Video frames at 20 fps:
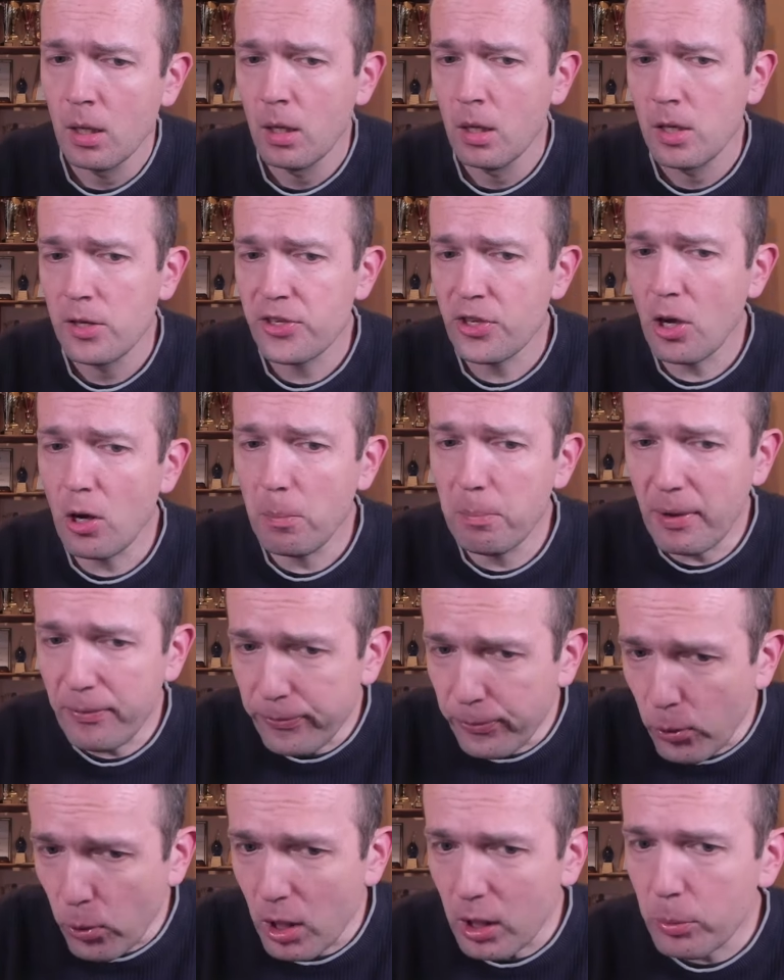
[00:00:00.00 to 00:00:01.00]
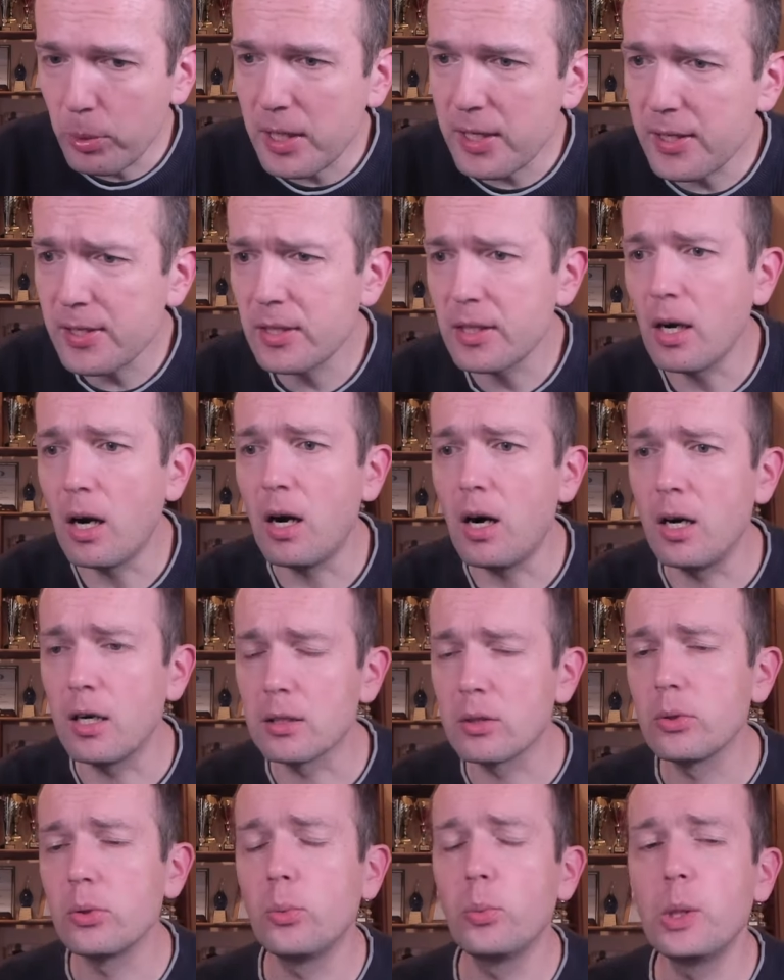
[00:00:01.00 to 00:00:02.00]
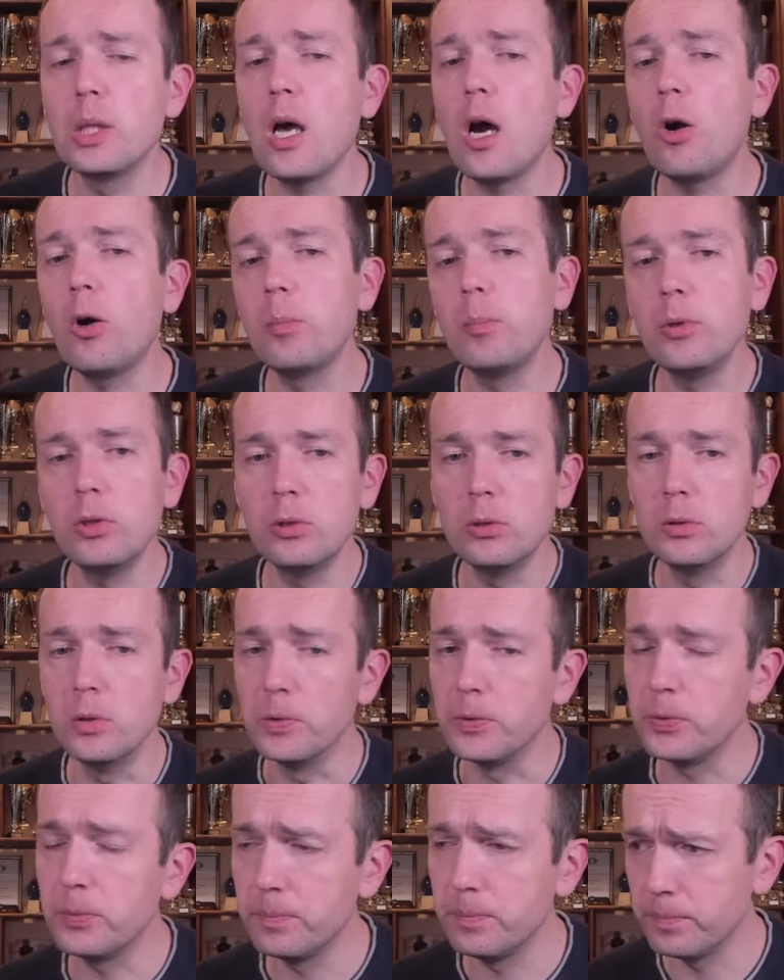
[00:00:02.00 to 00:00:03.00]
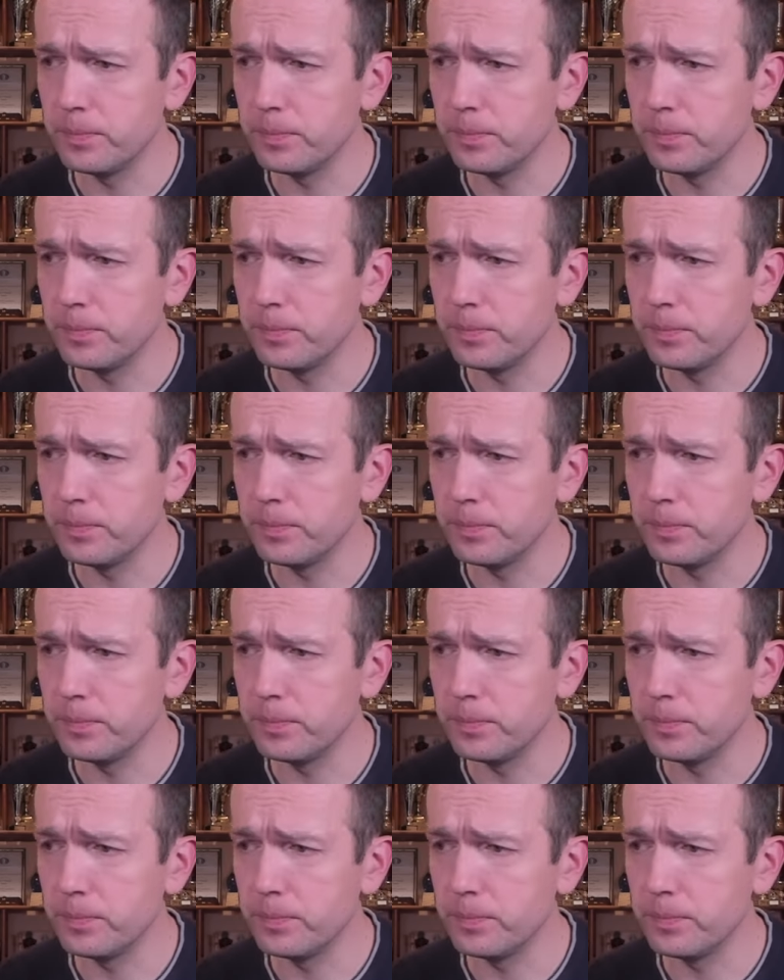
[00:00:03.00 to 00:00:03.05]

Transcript: So before we start with our move,